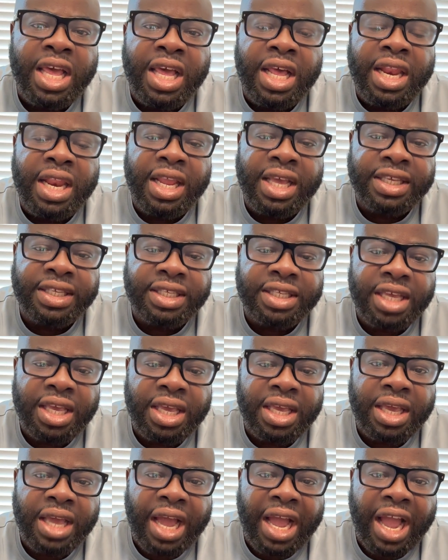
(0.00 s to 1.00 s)
Let's
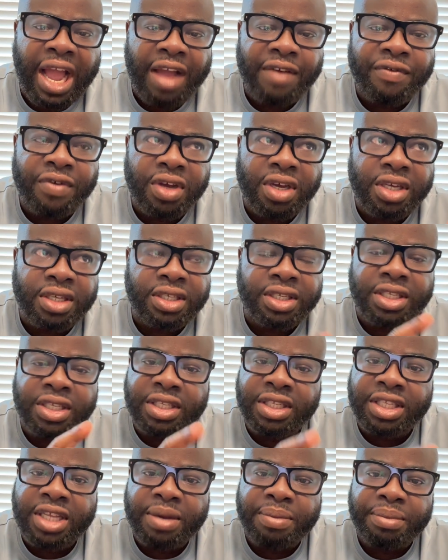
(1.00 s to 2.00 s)
say I have a
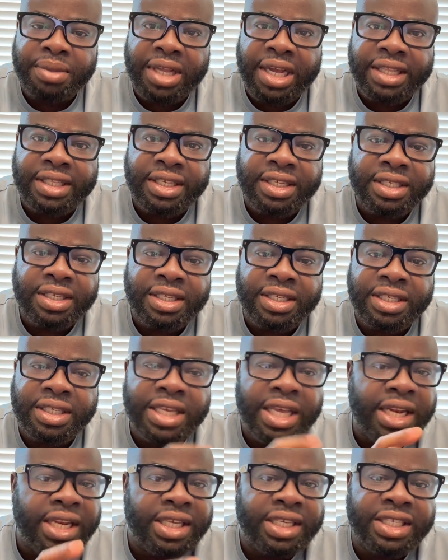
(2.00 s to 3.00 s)
system that is
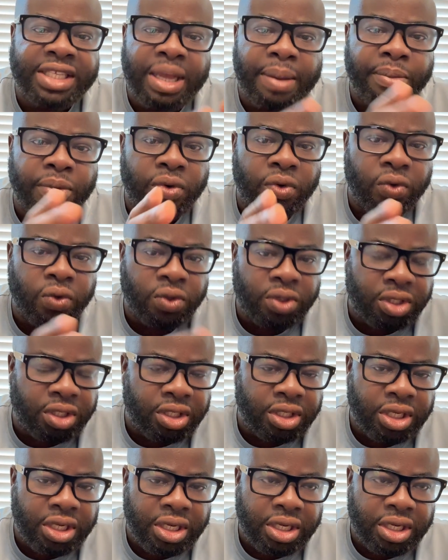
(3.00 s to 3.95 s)
selling some goods.